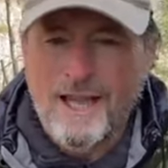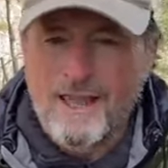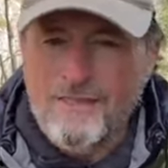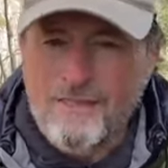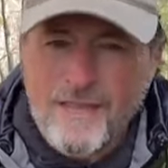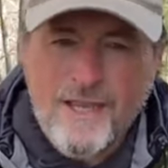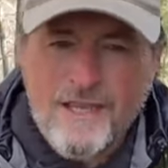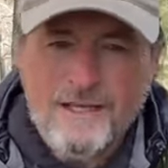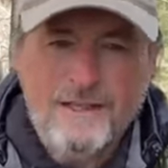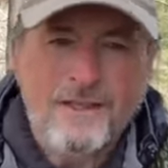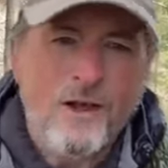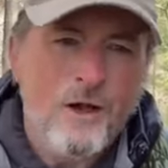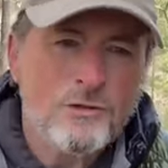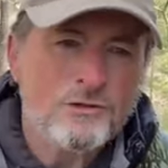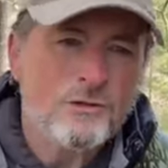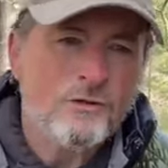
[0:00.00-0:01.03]
And then
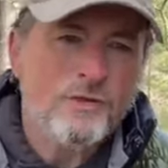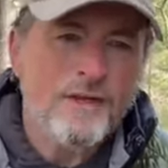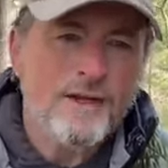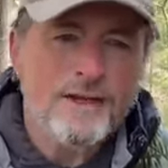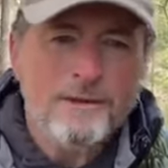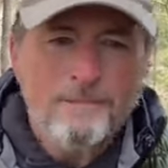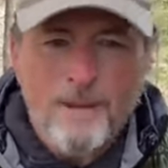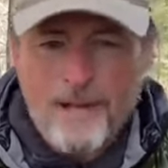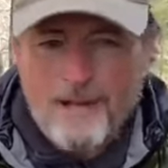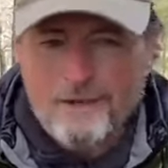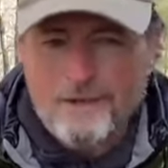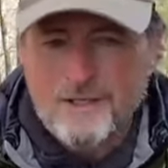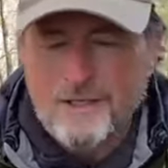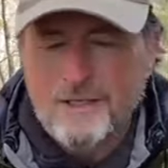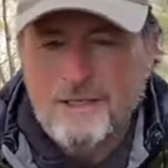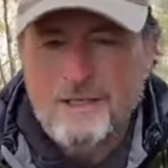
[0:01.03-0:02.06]
also think
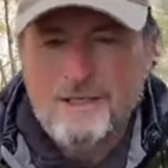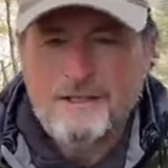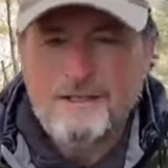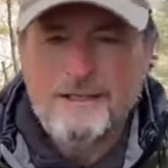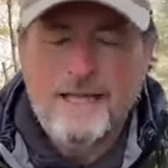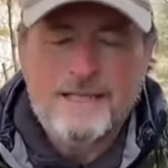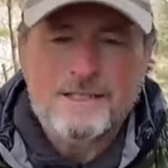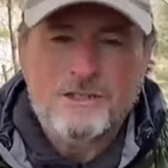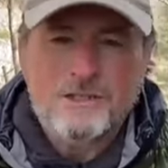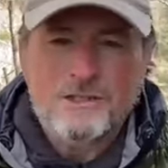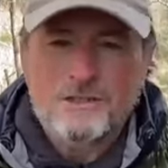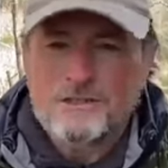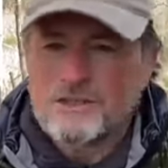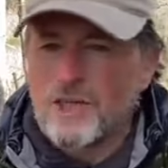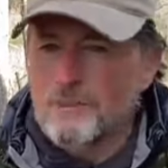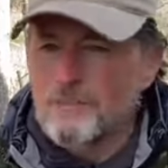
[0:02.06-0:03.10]
about that
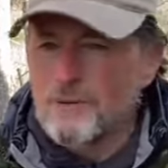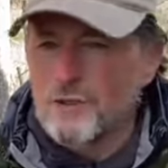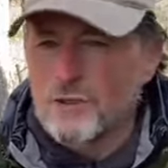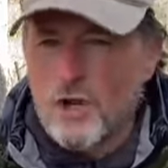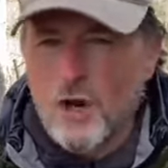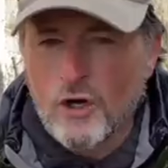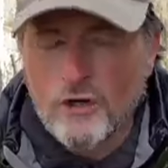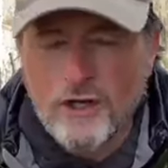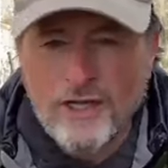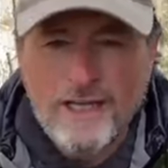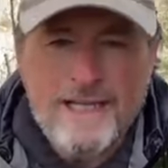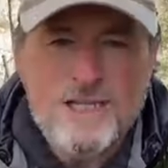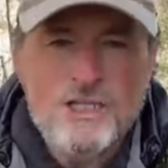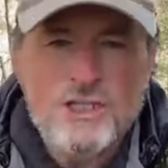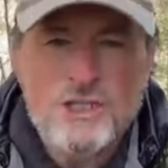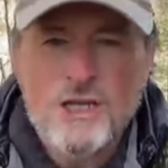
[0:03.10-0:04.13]
keeping your dog on a
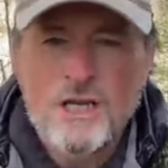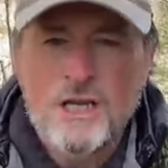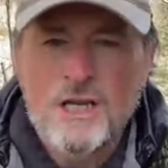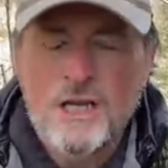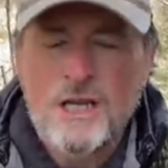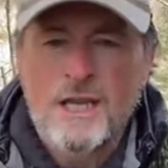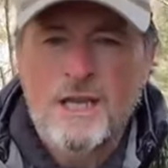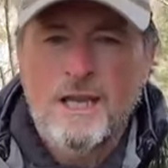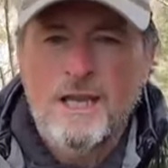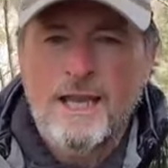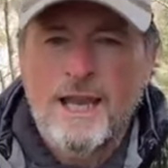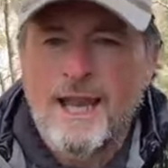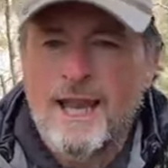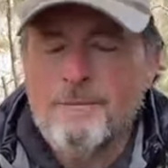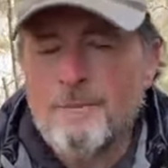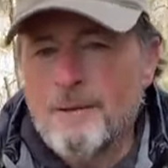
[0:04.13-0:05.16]
leash
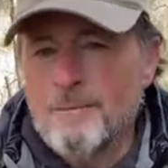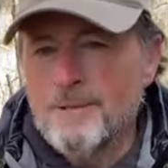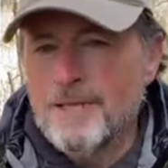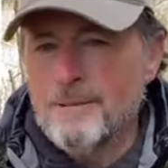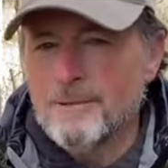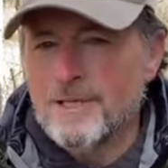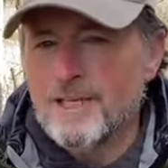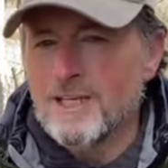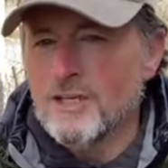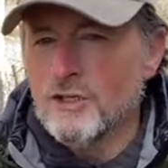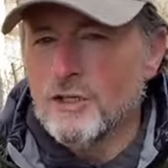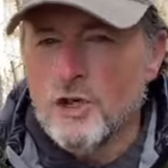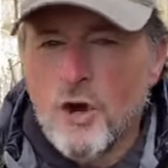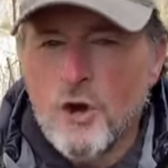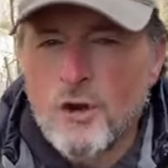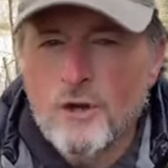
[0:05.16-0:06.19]
and maybe keeping it in the
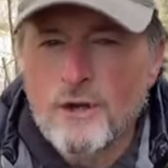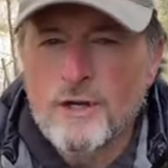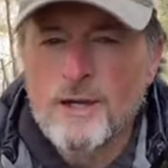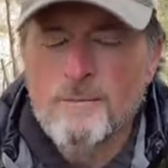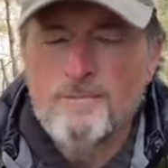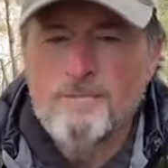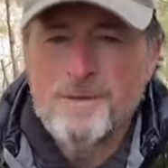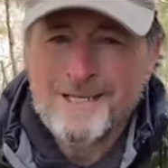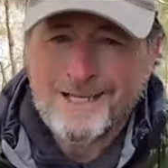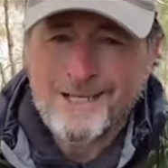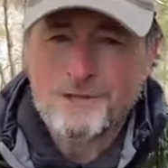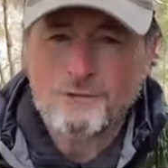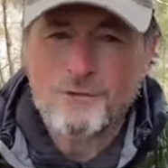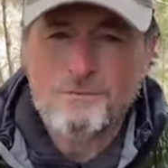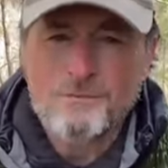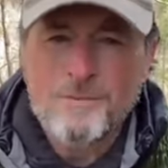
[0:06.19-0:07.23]
yard,
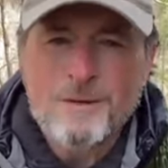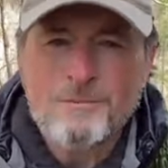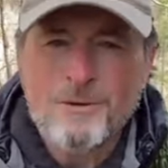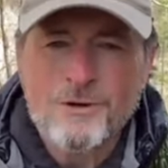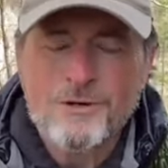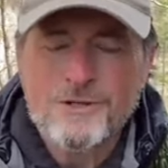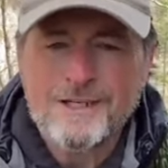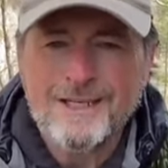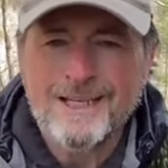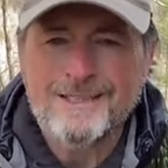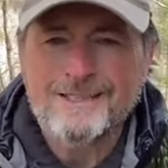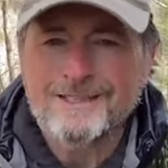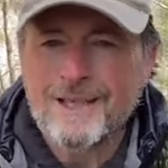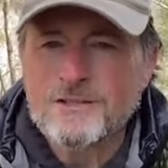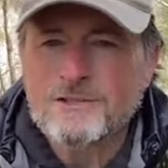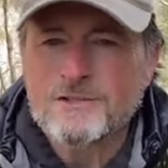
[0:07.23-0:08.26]
because remember, it
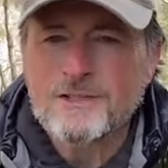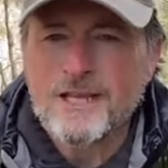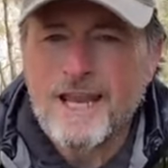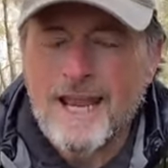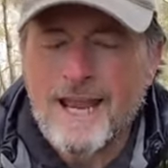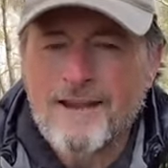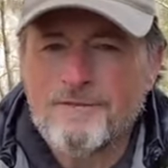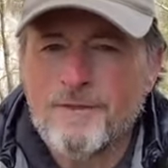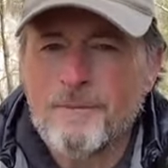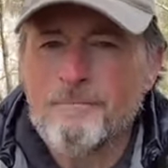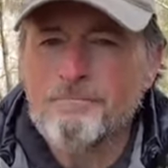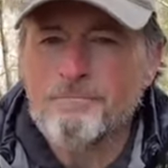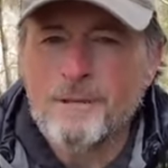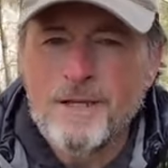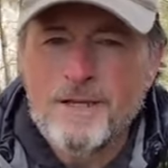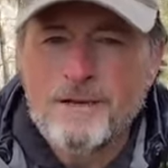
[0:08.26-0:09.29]
doesn't have the
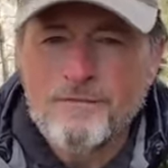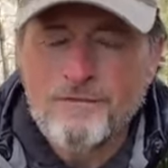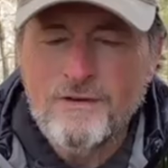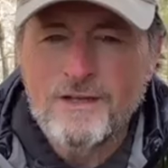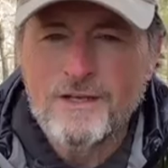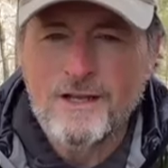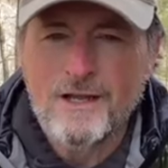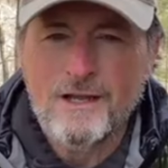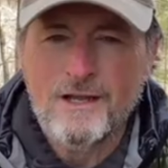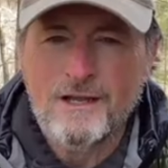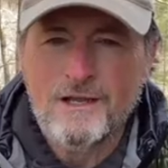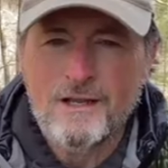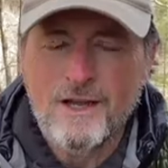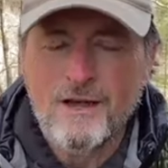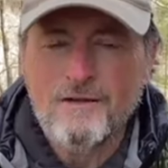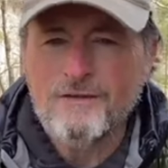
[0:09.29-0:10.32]
benefit
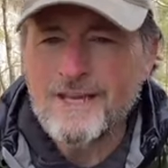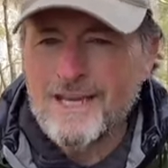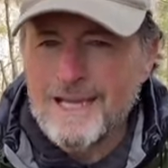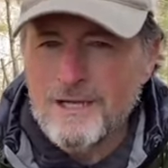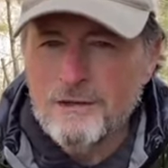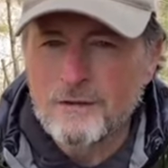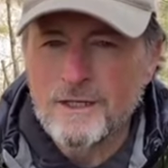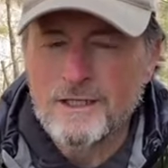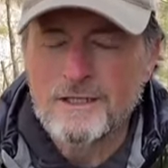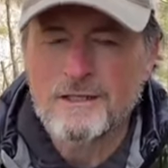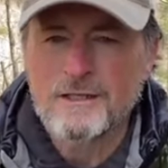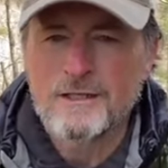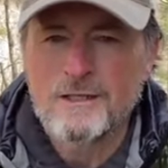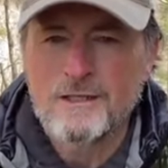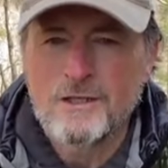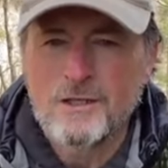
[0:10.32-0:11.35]
of hearing
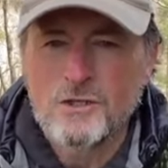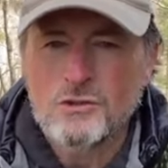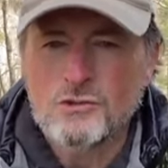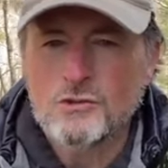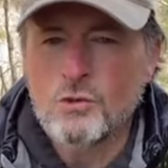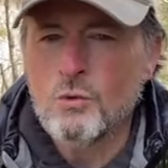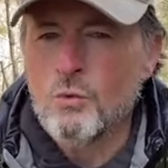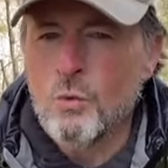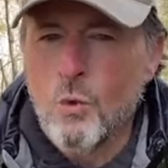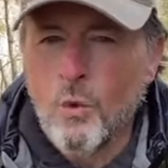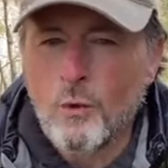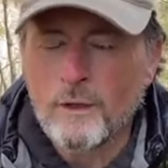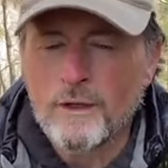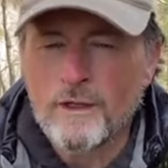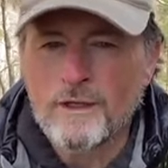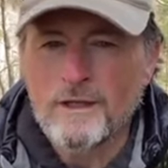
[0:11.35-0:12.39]
to
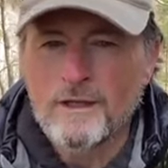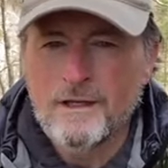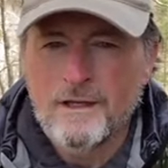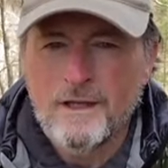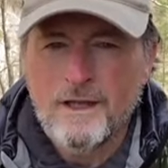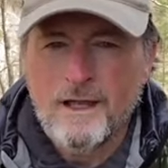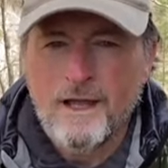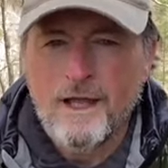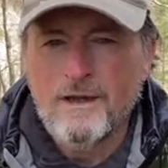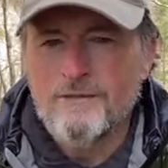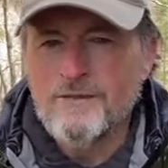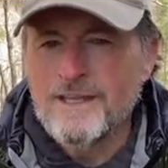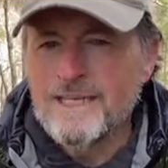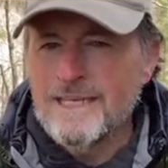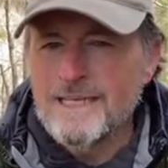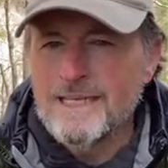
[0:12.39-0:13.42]
warn it
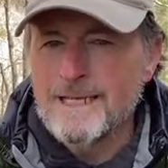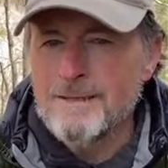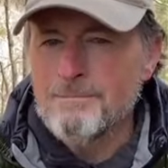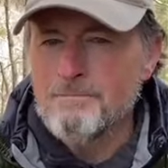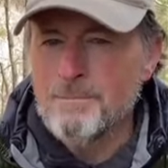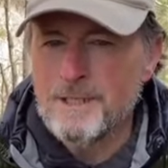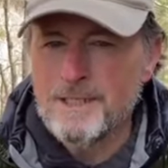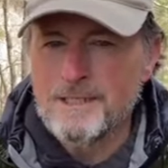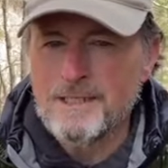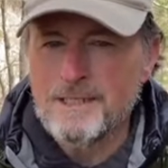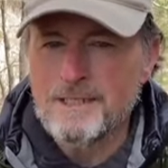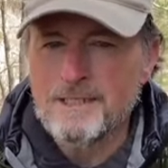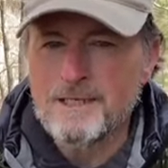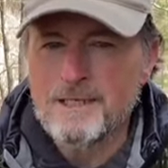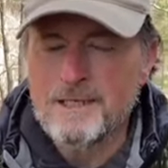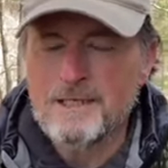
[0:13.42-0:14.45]
of any
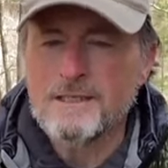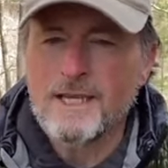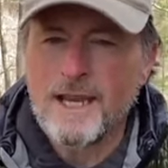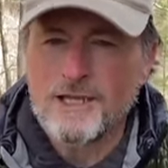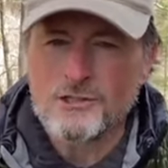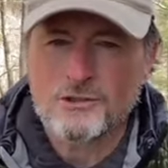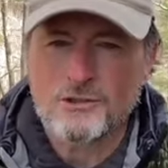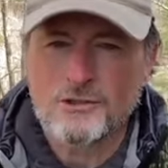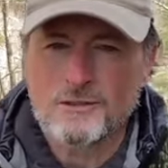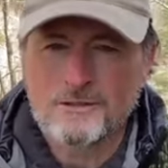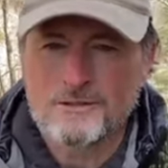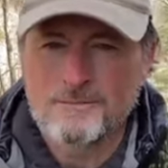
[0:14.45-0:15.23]
impending danger.